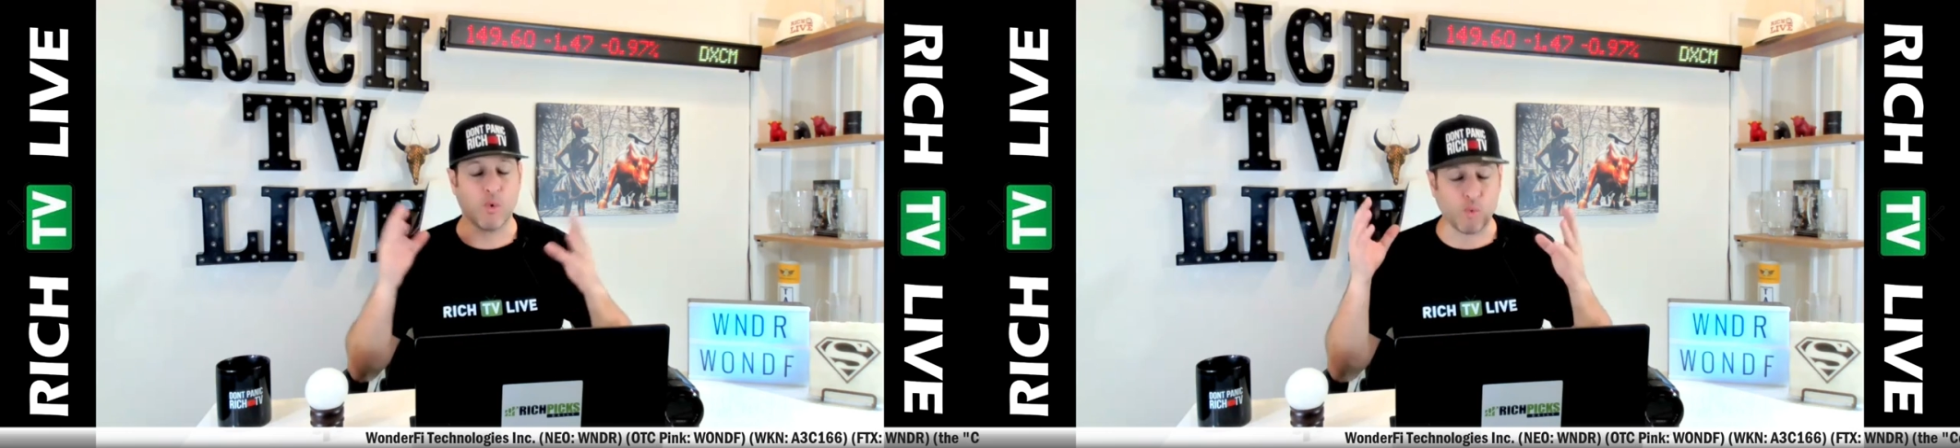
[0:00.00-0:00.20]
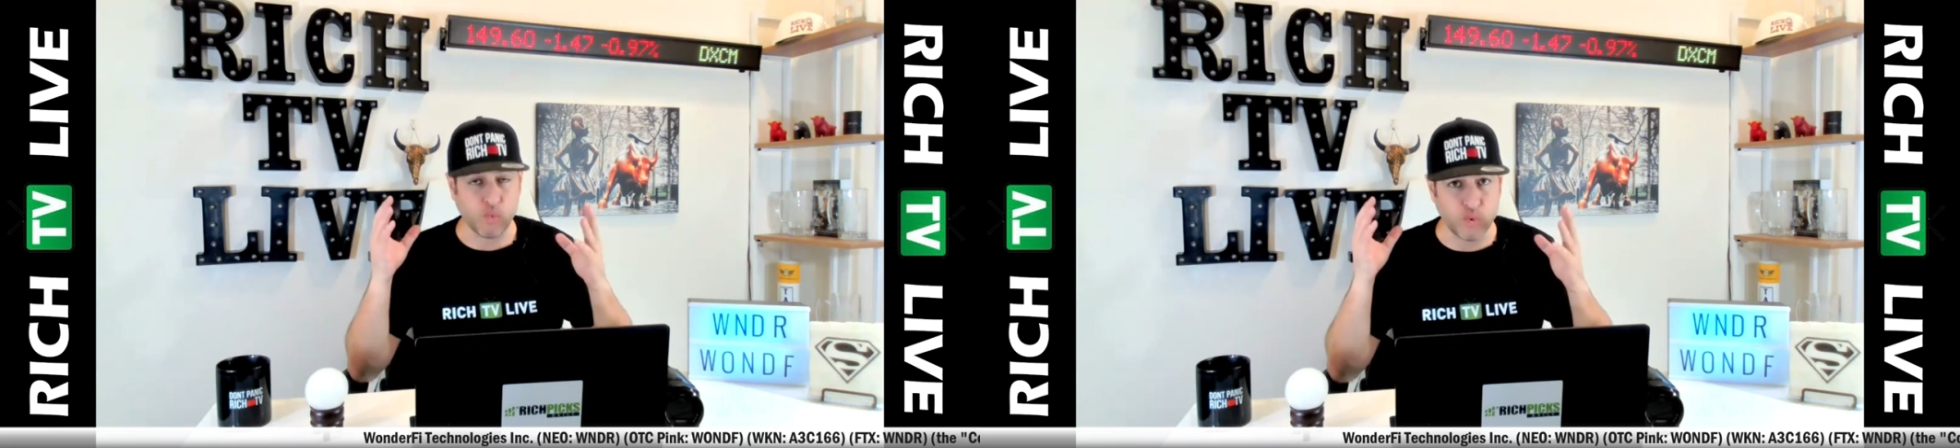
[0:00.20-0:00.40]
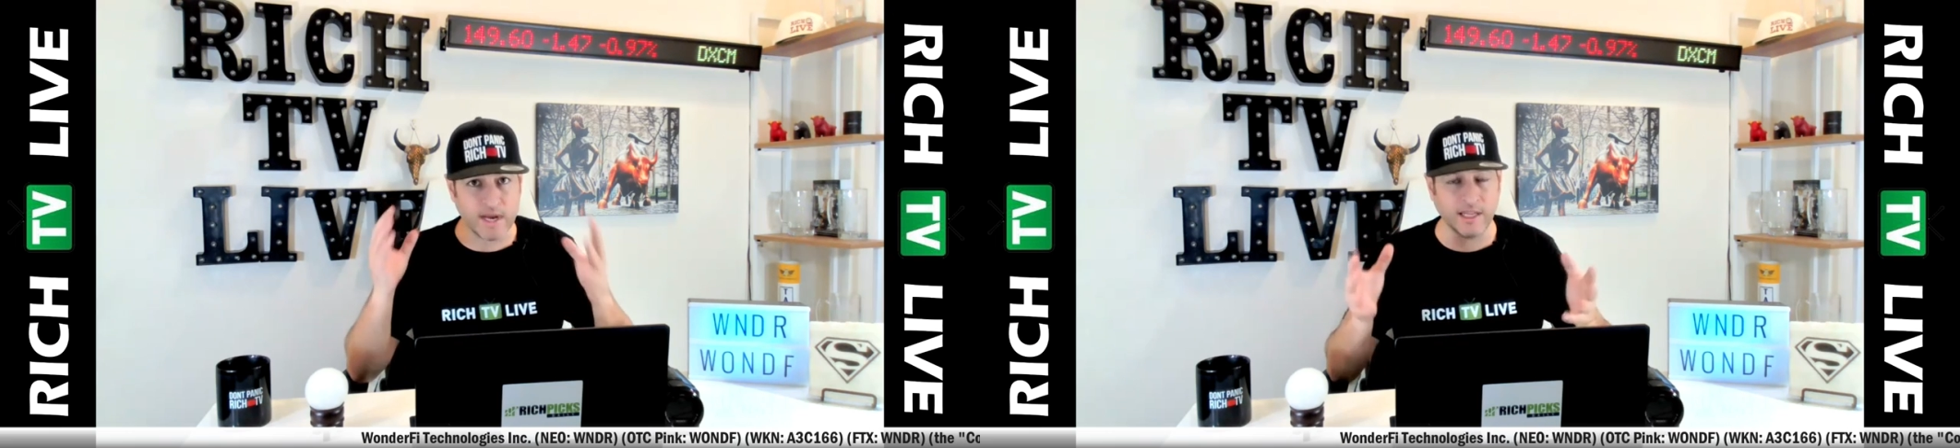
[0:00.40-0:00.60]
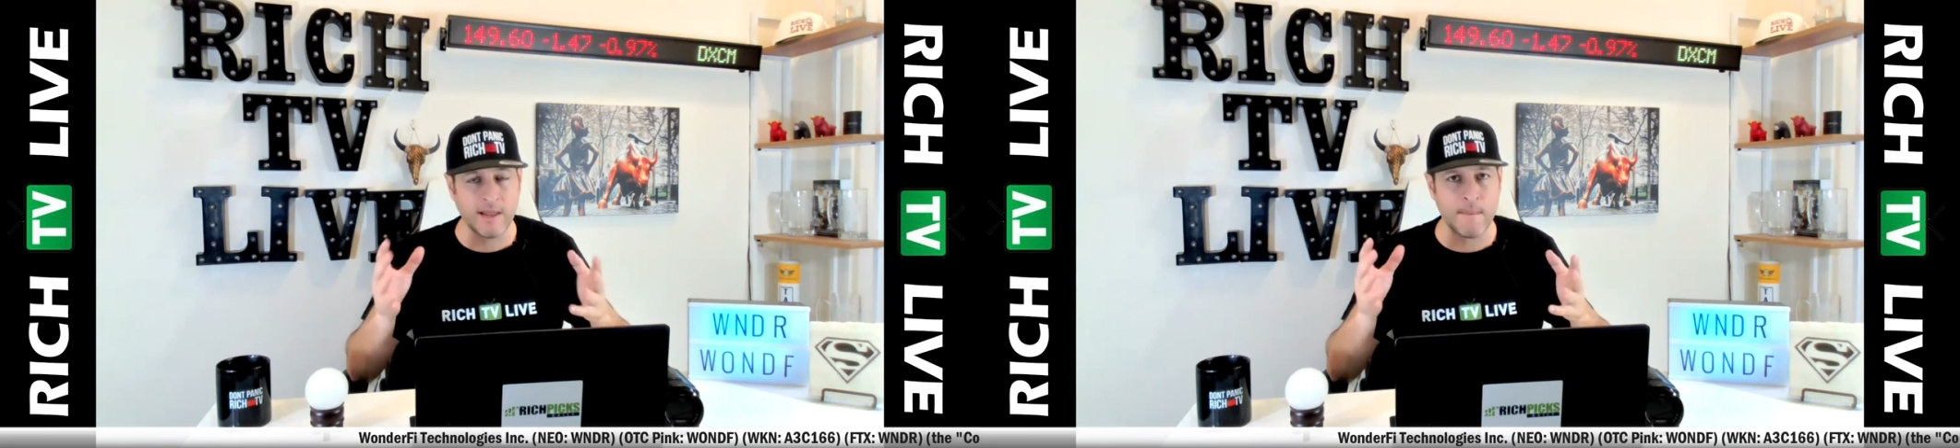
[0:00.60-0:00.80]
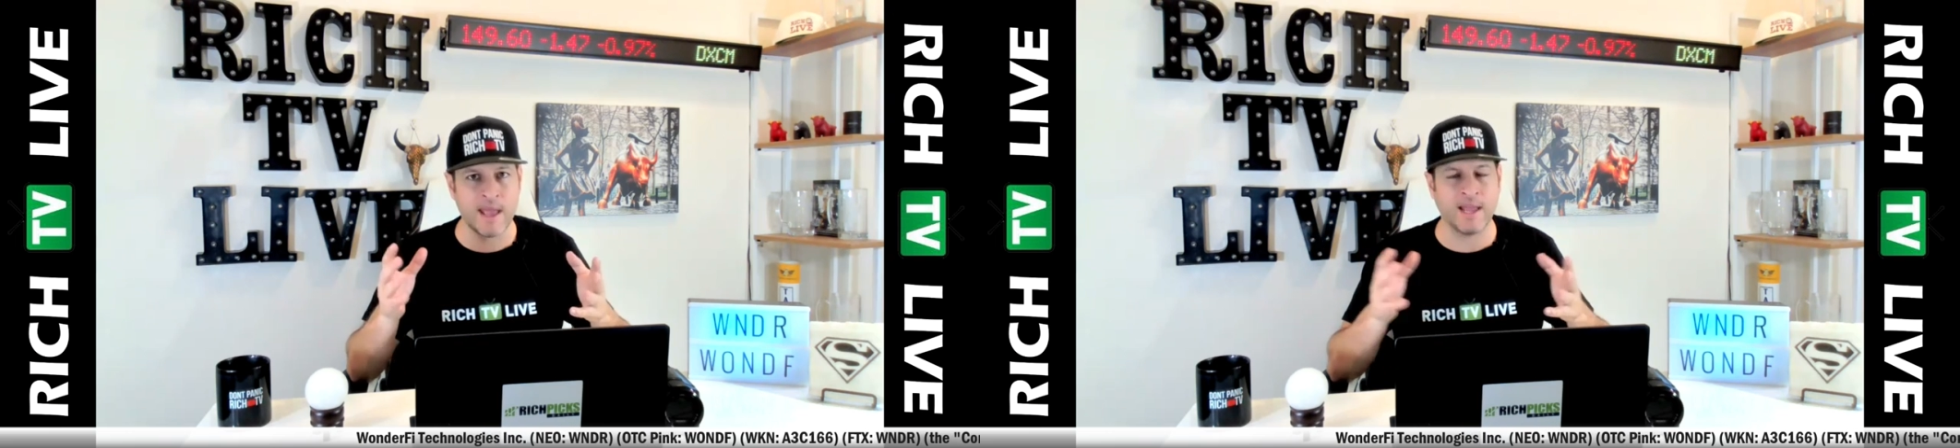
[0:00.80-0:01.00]

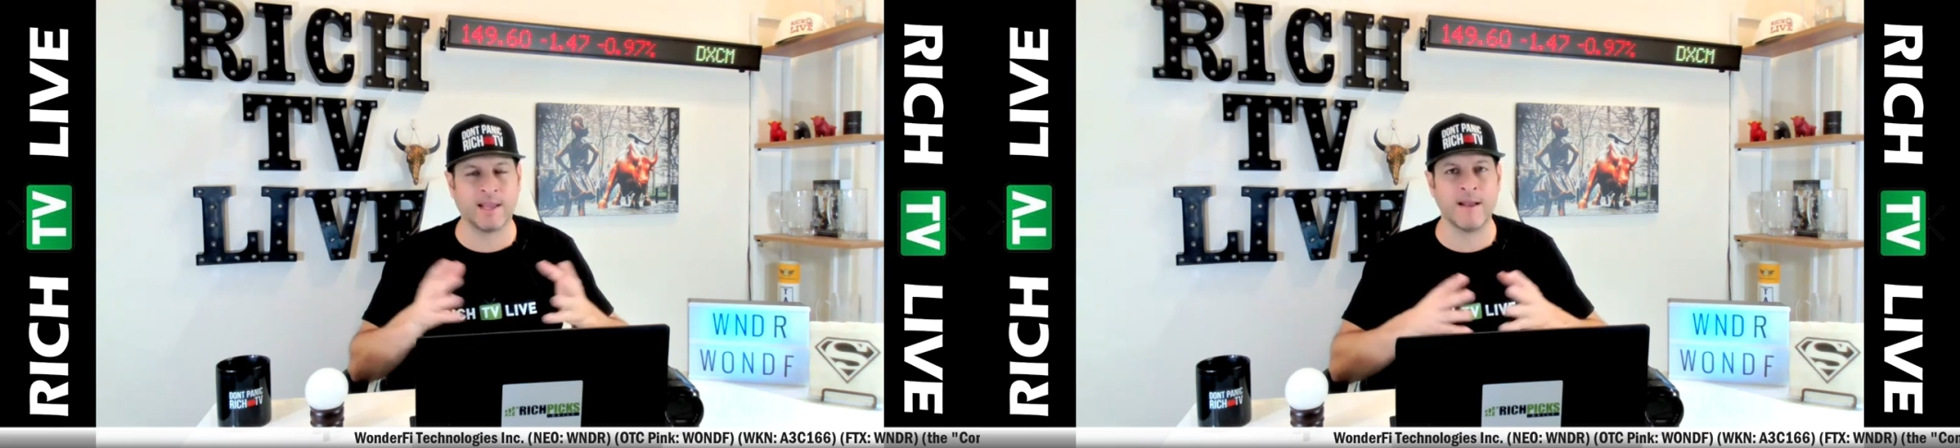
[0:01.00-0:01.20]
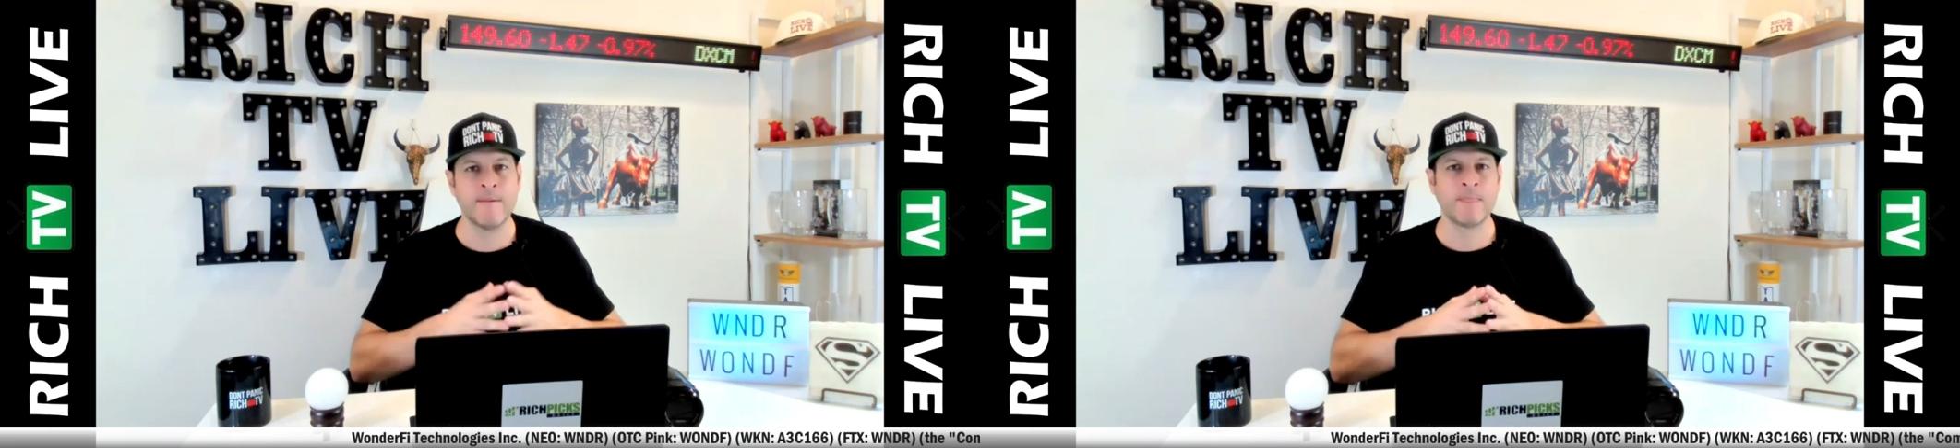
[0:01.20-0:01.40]
really big,